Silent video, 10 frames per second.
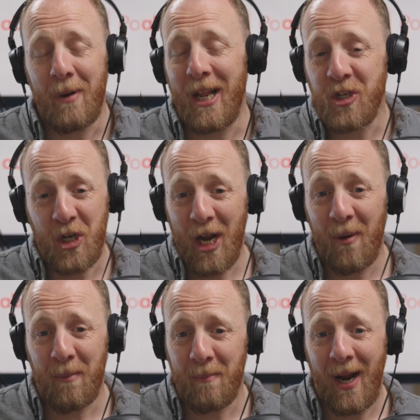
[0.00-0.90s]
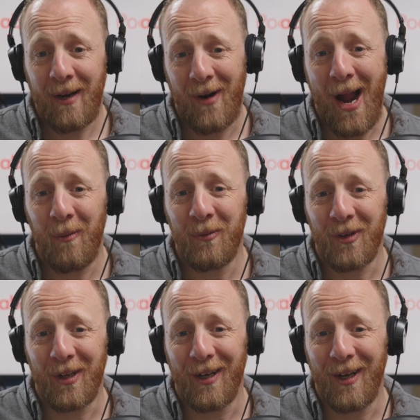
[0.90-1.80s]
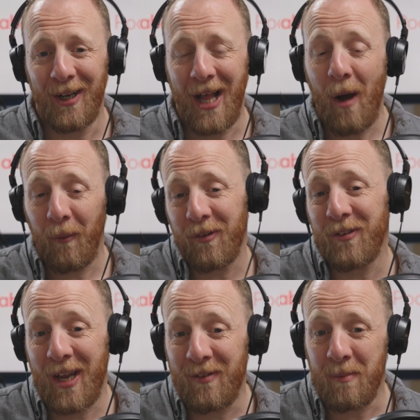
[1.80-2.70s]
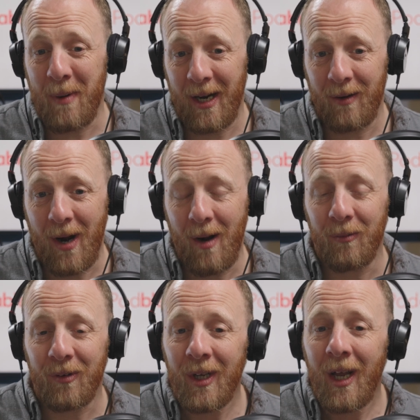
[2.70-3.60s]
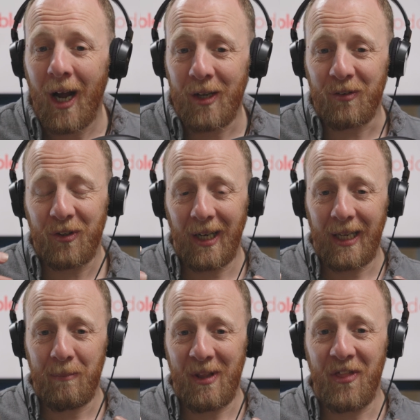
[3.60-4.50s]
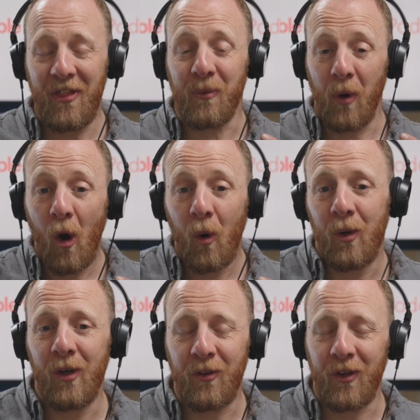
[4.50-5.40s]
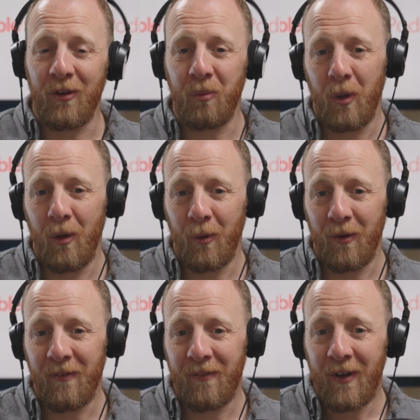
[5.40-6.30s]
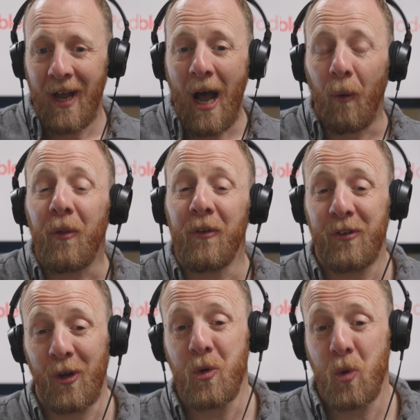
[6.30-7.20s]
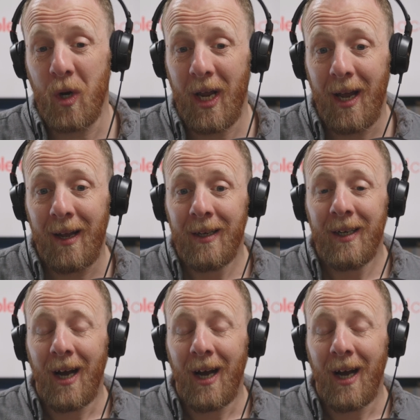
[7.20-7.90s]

engineering background and a health and safety background, and you've suddenly been thrown into this world of health and social care.